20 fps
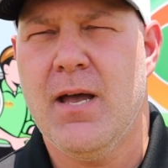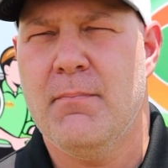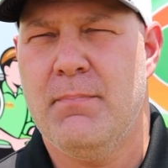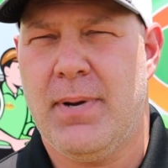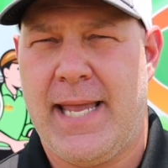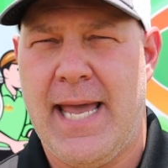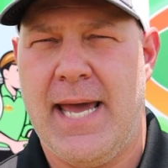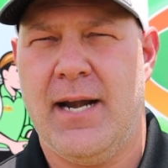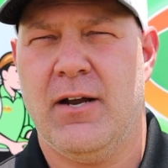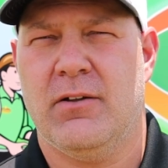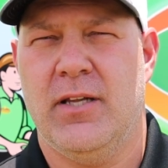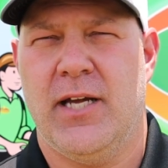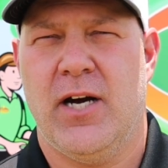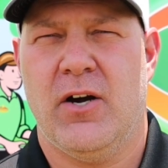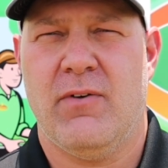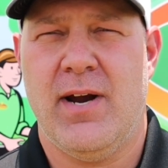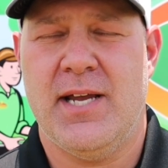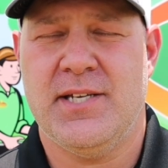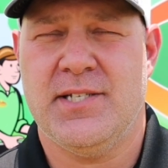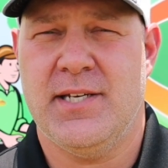mechanical
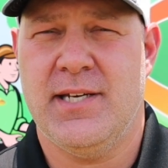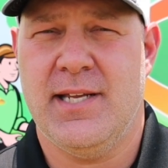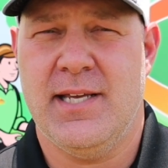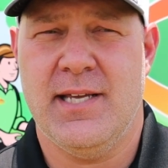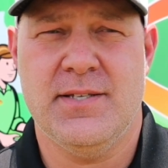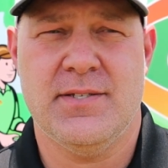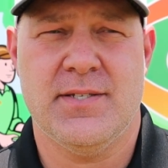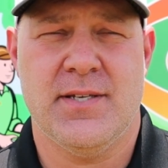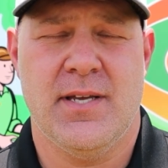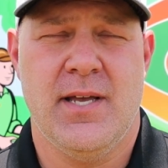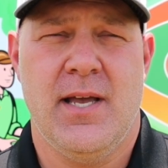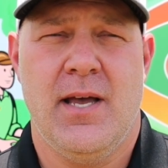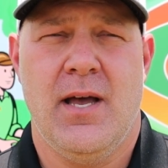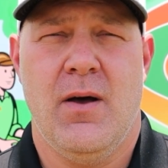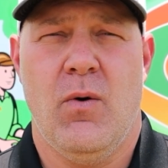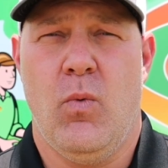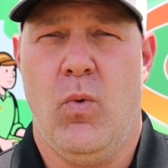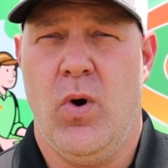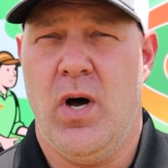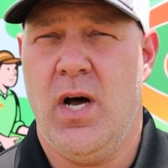aeration is,
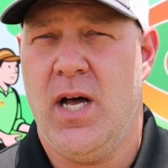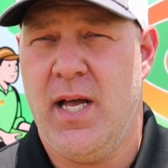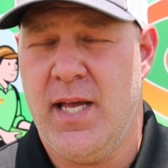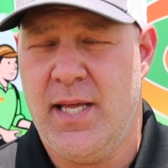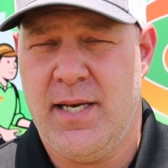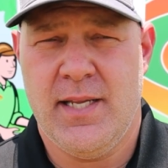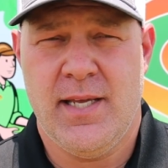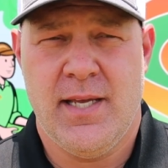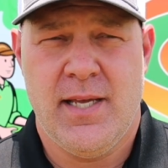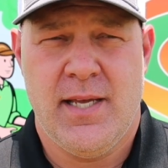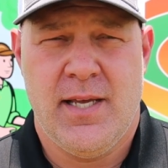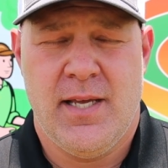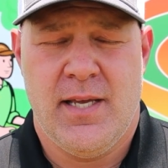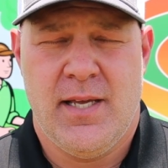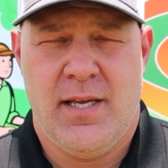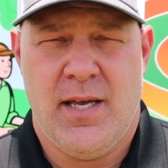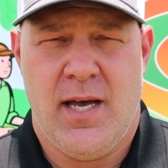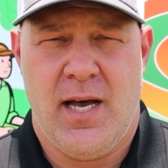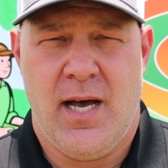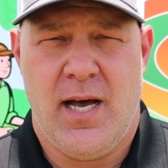one,
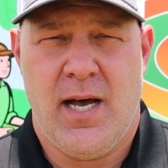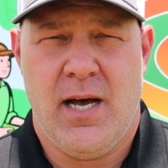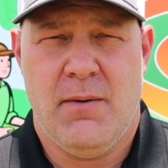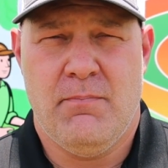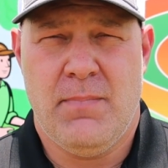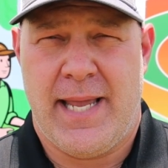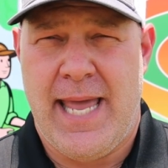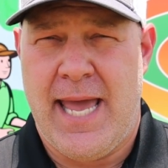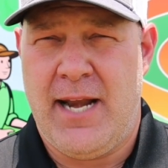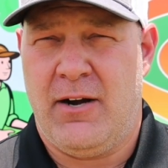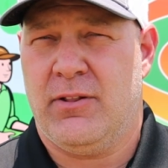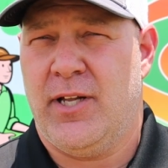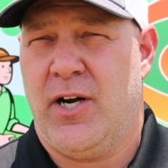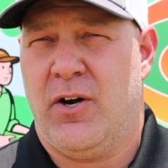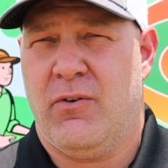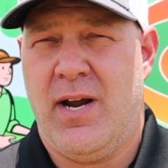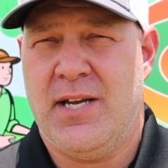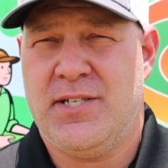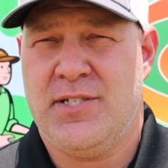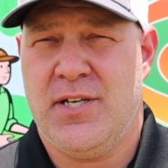mechanical
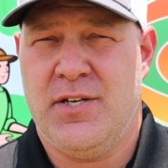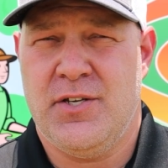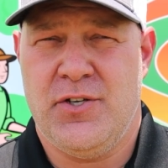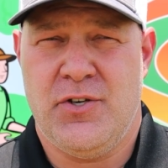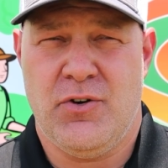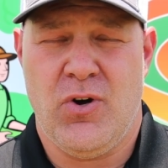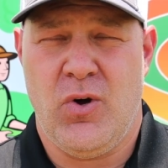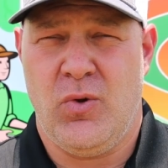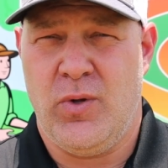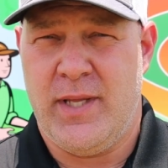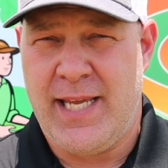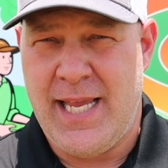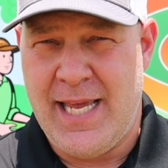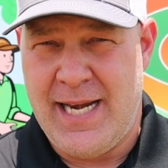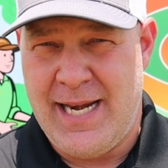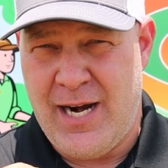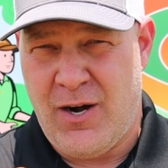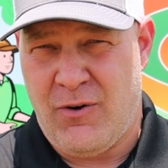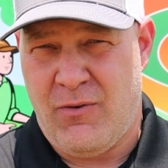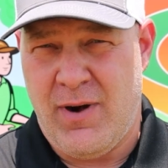aeration, you're only
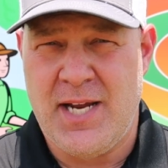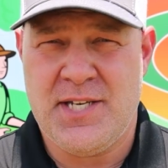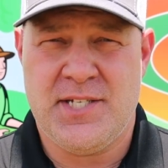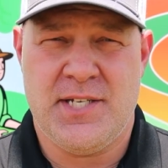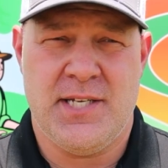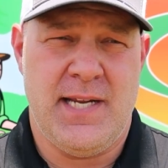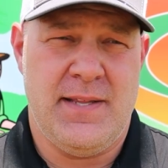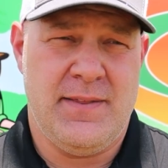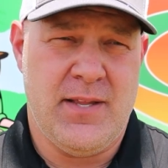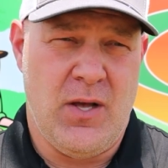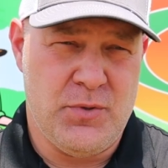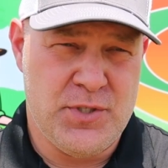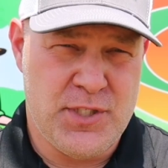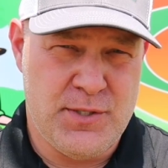getting aeration in those